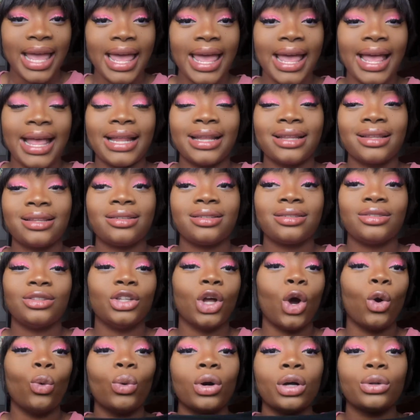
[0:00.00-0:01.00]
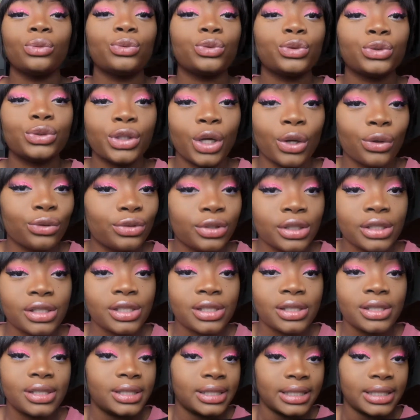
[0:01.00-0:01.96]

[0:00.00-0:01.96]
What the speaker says: And no one will notice